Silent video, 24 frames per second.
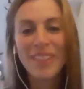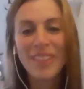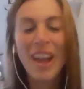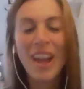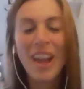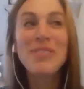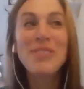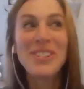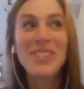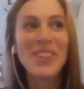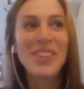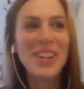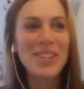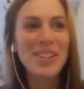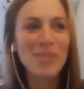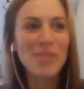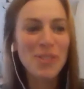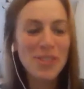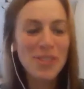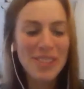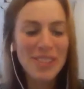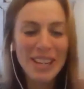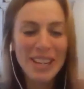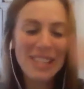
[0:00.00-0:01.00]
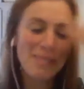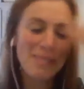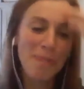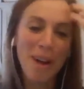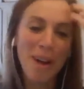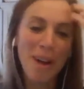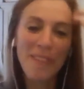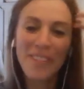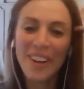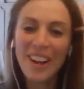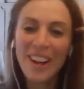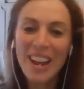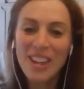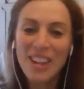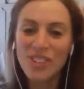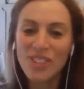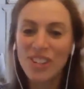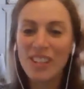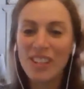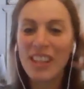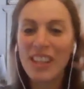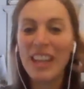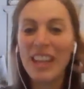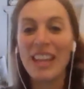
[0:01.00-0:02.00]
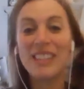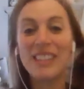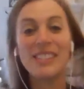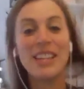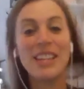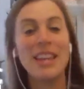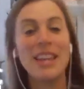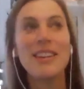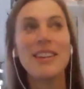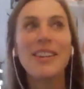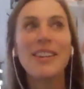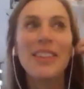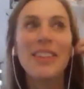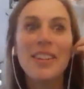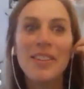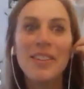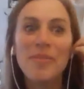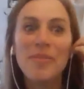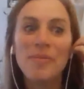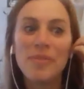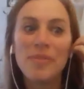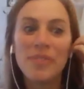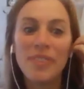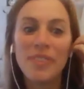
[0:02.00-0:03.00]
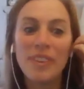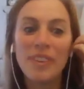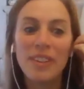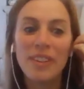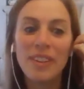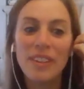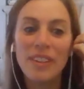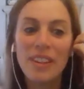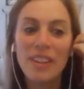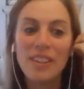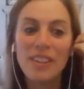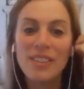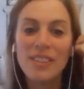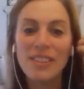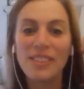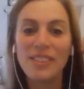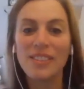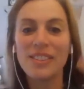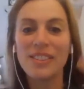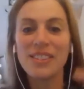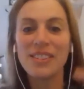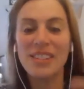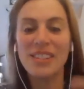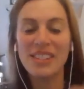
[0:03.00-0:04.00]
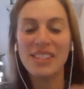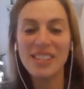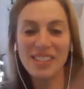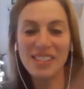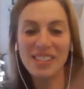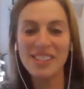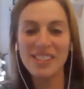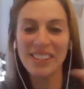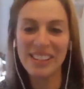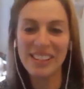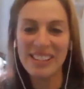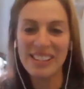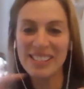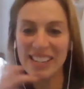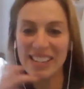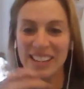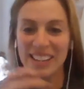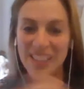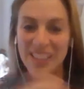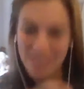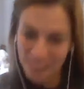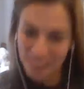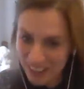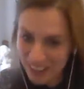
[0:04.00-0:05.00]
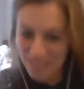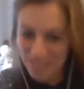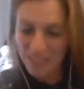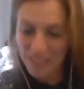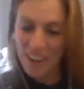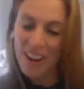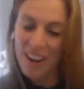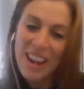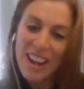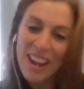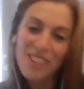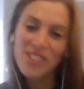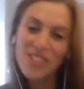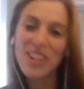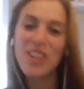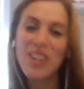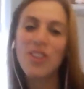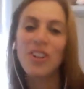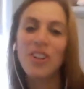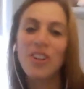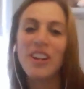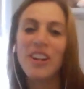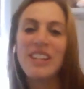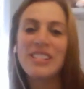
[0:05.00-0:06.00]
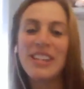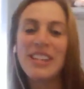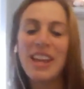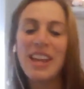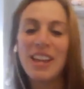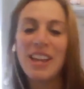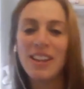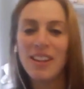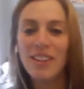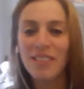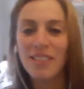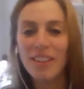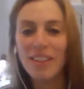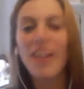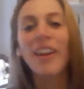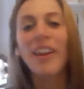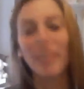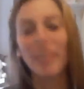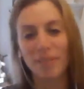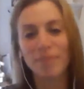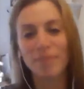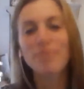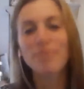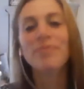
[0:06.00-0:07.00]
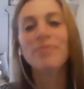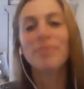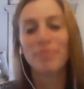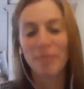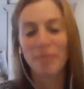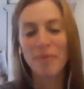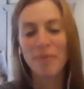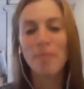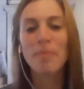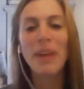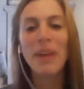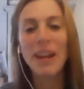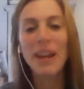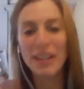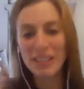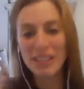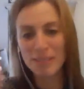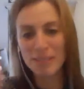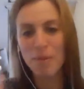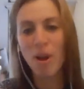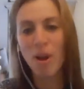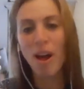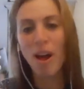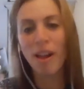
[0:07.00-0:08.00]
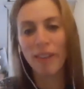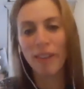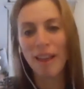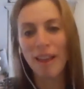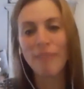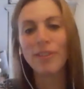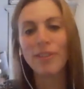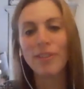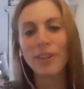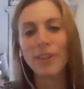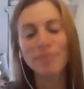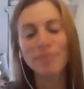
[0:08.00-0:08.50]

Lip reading: I'm just curious, when you say small variation, like, is it statistically significant variation, or is it, but at a small level?